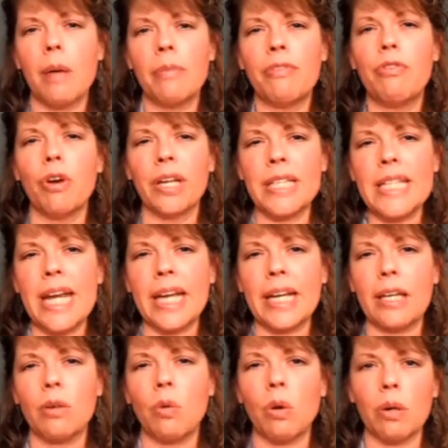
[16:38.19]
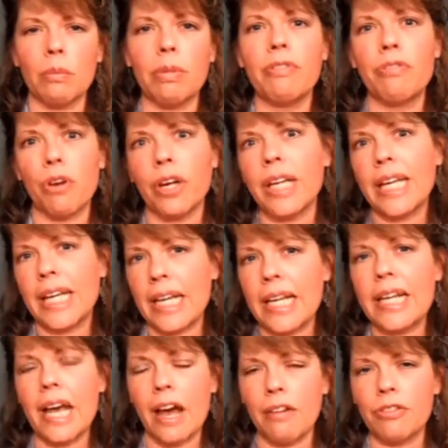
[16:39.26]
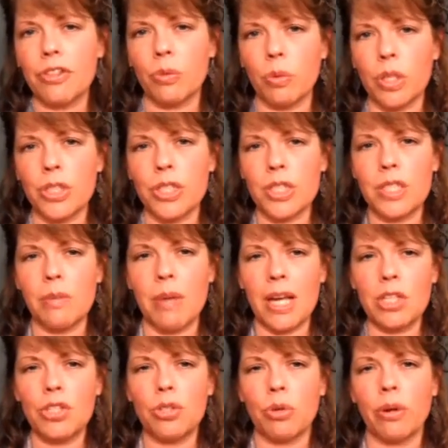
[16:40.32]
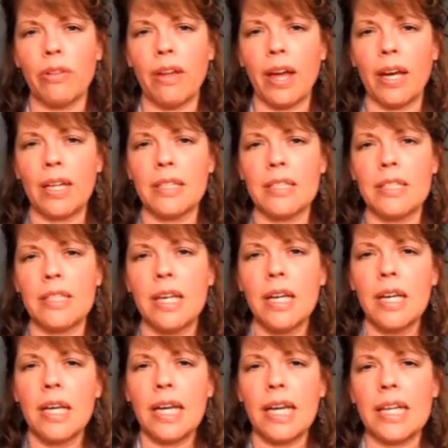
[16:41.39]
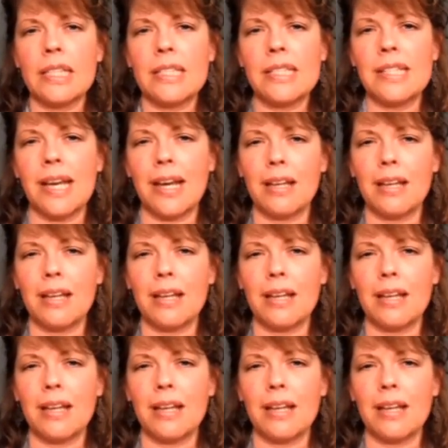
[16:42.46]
before you take it, or before you eat afterward, just to make sure that it's